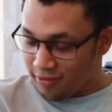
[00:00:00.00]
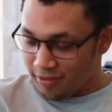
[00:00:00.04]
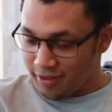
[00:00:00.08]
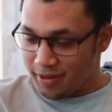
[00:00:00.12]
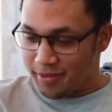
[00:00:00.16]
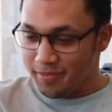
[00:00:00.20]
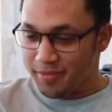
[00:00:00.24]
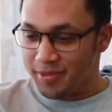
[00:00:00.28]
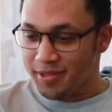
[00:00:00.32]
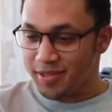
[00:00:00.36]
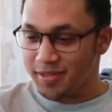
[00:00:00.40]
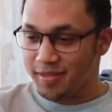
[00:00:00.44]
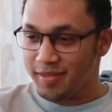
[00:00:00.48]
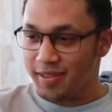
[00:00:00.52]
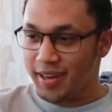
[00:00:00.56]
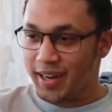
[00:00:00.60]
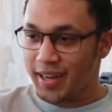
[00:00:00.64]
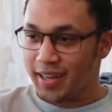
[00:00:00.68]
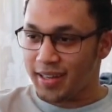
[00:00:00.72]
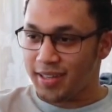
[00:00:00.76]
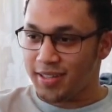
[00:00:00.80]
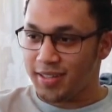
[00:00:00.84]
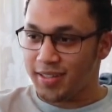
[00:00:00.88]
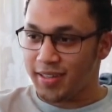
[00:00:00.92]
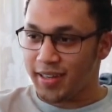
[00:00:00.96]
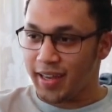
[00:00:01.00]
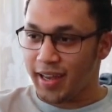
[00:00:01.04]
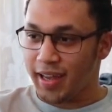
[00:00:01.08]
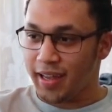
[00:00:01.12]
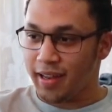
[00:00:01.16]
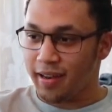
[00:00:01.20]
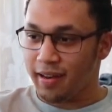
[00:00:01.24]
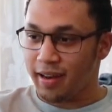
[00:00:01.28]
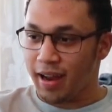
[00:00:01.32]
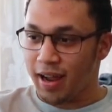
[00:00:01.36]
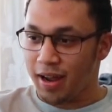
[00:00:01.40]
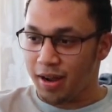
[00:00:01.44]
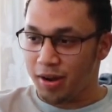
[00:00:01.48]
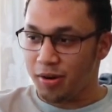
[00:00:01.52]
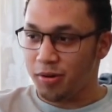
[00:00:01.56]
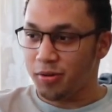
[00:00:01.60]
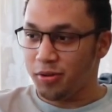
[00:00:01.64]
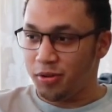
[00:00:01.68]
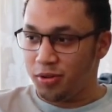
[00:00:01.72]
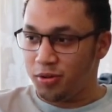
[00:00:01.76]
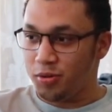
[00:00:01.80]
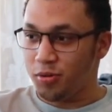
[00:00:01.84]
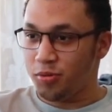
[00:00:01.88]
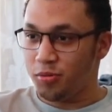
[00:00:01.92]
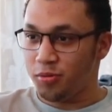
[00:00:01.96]
From scratch. And now
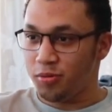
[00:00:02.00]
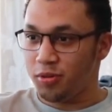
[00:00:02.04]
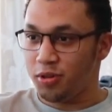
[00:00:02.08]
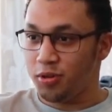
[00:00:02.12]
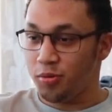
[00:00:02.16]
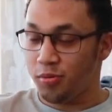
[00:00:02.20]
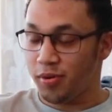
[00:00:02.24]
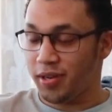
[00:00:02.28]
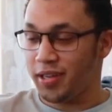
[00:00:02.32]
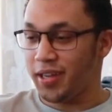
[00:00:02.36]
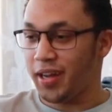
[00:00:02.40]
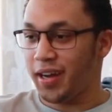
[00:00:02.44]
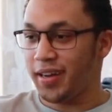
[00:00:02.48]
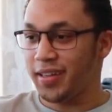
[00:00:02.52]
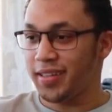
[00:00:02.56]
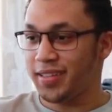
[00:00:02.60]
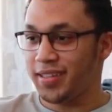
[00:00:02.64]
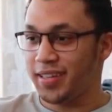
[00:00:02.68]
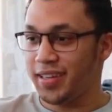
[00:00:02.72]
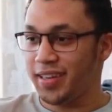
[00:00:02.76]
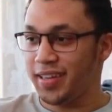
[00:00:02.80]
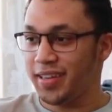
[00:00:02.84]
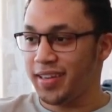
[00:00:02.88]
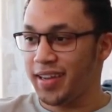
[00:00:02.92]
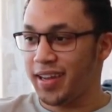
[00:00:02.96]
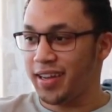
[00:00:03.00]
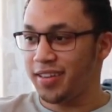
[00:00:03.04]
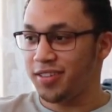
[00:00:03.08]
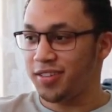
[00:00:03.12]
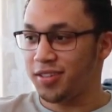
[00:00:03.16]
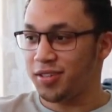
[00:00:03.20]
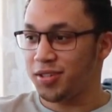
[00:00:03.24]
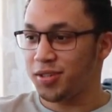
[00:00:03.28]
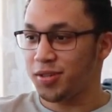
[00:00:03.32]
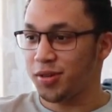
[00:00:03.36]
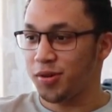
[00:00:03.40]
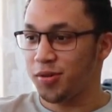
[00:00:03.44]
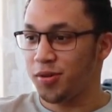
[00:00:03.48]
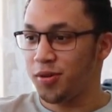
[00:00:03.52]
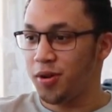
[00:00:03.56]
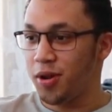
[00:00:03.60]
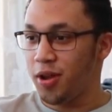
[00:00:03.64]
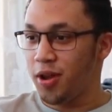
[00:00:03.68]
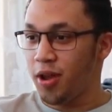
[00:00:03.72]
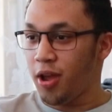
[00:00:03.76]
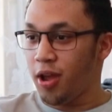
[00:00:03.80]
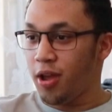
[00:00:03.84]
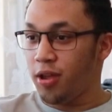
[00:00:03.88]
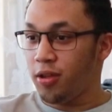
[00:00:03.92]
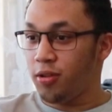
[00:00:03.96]
you are young teenagers, so
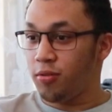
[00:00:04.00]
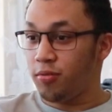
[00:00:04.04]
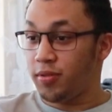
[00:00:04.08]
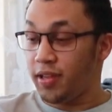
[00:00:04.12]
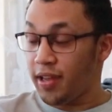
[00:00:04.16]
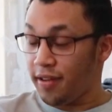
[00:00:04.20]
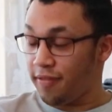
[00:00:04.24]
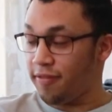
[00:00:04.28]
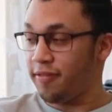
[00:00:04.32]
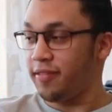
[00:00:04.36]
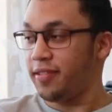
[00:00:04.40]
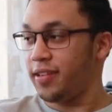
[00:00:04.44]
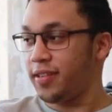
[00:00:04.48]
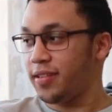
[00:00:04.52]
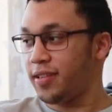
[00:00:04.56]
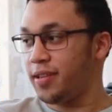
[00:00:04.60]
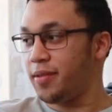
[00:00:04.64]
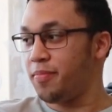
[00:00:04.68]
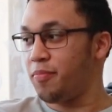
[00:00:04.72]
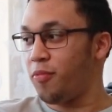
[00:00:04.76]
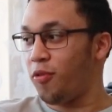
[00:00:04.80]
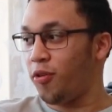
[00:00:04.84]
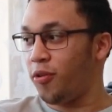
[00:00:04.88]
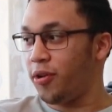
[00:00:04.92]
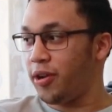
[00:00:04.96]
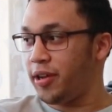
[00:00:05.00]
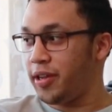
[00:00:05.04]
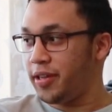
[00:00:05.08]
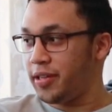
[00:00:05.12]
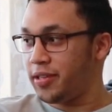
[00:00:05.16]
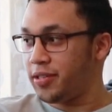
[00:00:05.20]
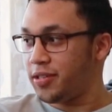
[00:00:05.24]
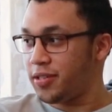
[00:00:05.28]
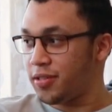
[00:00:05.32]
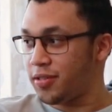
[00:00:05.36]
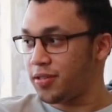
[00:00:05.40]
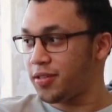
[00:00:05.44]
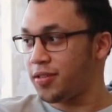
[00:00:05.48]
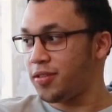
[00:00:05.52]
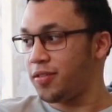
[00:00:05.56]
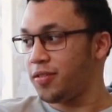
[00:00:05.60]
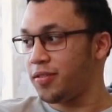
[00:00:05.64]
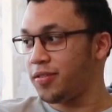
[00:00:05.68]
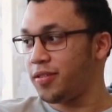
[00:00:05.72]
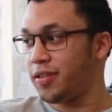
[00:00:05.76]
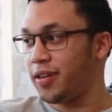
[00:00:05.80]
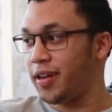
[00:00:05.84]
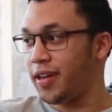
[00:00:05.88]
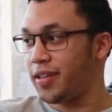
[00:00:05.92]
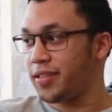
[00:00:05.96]
you're definitely more
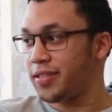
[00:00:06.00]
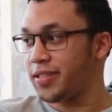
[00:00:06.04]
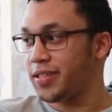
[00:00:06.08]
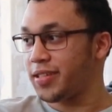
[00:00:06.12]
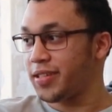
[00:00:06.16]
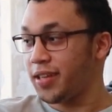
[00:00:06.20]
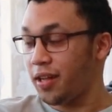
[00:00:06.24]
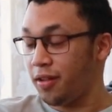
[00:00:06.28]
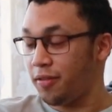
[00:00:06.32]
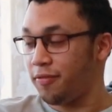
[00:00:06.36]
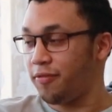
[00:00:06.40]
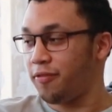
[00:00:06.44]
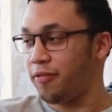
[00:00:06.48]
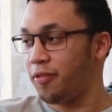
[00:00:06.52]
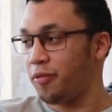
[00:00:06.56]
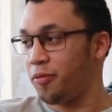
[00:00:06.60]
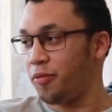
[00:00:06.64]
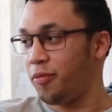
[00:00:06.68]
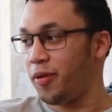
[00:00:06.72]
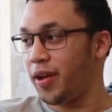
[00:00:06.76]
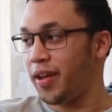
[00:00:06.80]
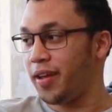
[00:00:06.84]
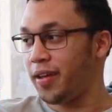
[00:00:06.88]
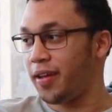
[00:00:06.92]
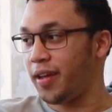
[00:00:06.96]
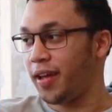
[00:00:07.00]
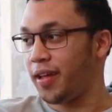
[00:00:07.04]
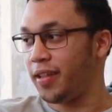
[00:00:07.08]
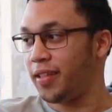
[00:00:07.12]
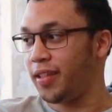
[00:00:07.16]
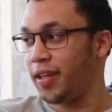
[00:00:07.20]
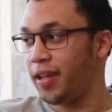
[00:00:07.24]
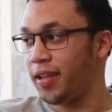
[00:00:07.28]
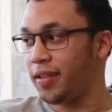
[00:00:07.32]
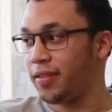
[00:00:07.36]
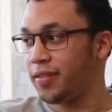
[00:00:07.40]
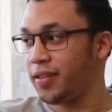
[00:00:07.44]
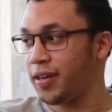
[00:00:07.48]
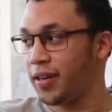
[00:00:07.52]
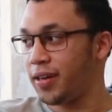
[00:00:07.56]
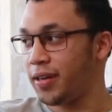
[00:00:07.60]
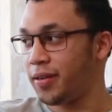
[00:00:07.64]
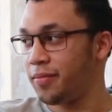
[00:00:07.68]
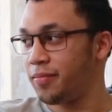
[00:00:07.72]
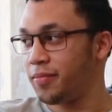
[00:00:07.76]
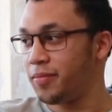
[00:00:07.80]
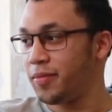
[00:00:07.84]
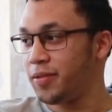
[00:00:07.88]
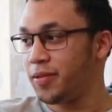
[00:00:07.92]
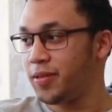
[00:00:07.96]
insecure and self-aware at that
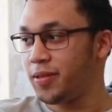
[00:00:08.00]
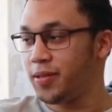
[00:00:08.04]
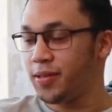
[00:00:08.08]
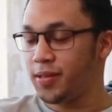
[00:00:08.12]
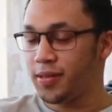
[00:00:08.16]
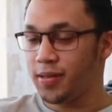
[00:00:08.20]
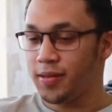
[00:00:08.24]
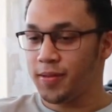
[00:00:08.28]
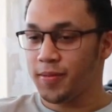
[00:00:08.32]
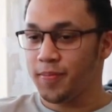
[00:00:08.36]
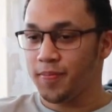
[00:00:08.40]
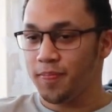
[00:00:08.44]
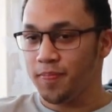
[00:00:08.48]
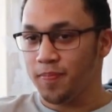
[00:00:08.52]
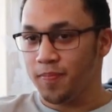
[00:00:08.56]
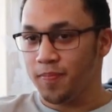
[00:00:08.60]
time.